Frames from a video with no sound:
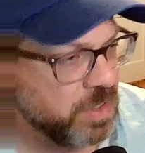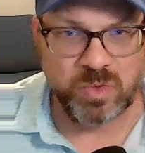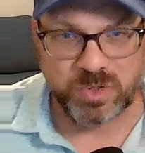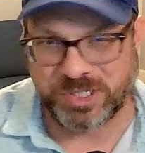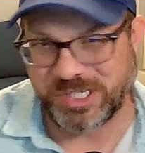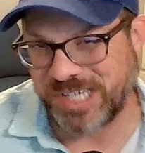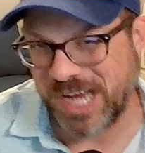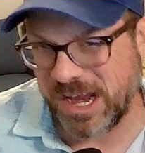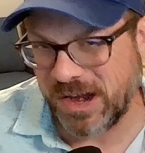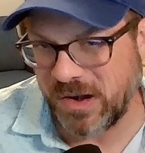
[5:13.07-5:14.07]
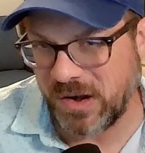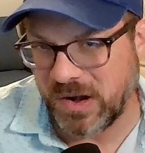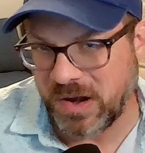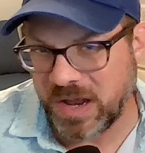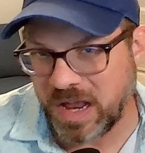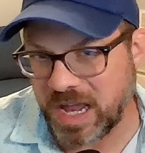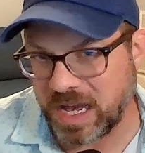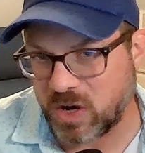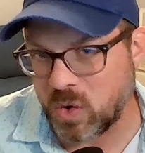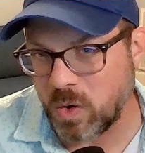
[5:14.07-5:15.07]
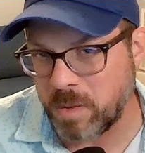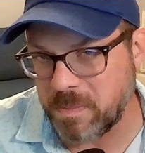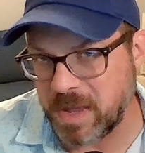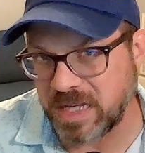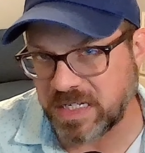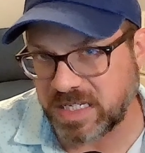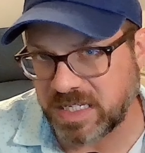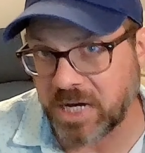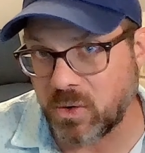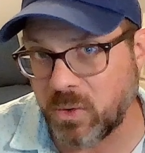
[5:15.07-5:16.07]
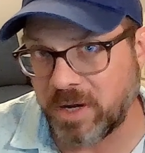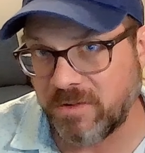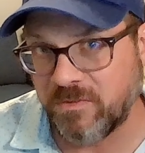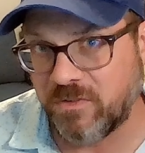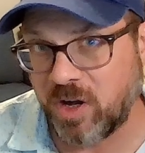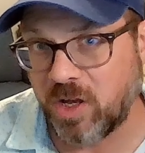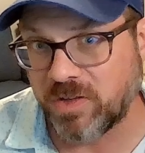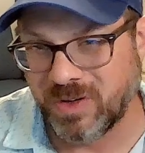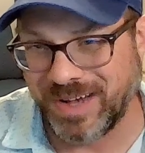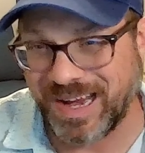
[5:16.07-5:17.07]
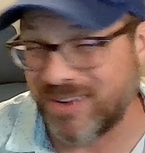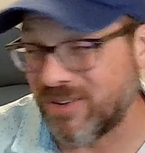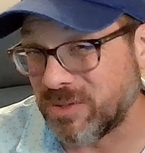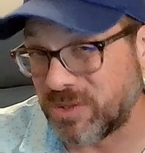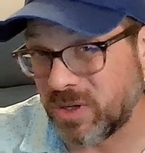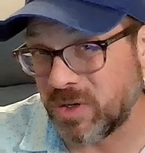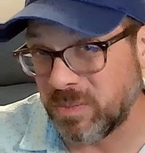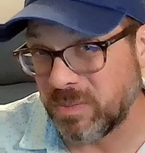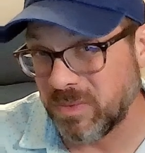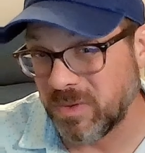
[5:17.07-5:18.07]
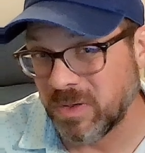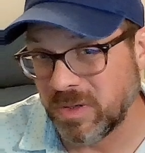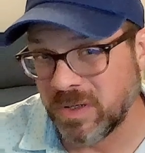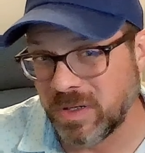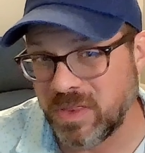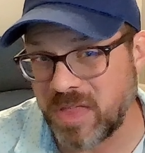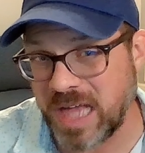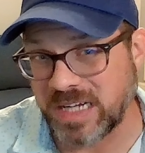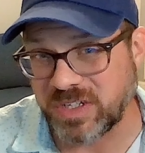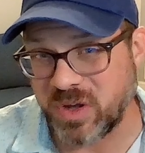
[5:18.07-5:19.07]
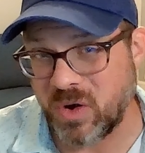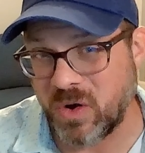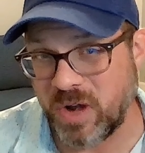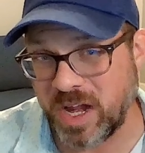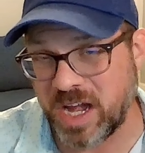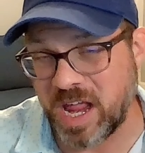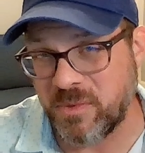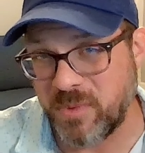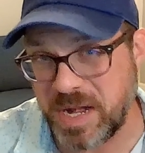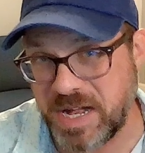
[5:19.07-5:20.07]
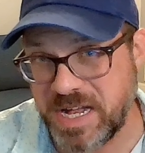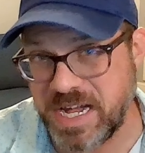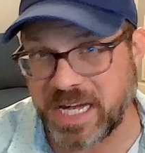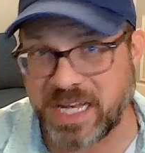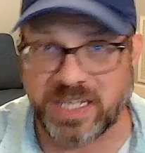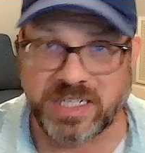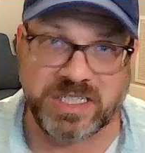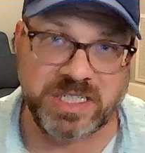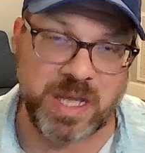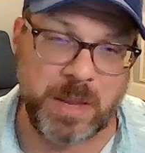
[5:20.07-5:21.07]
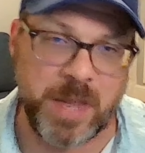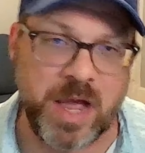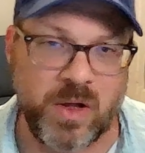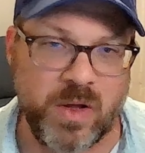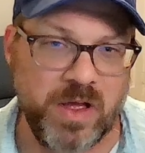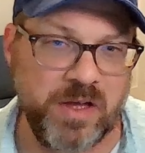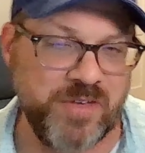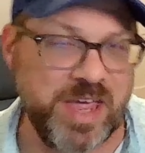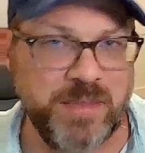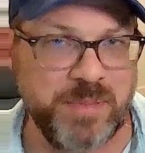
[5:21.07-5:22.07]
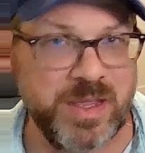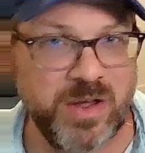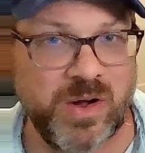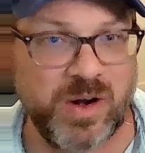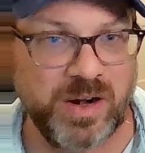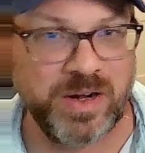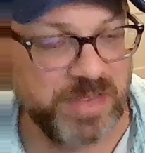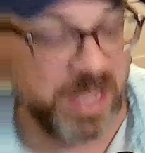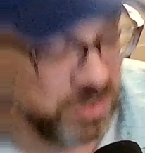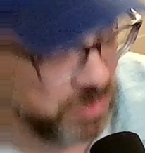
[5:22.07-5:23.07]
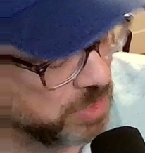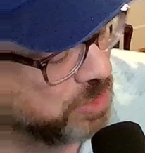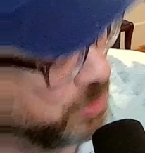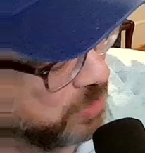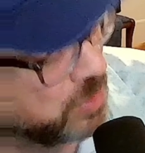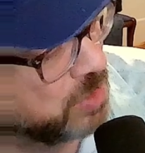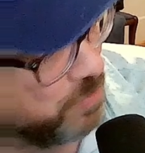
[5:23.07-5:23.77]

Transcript: we'll share a Coinbase Bitcoin vault on AERODROME that is earning a ridiculous amount of APR that you could choose to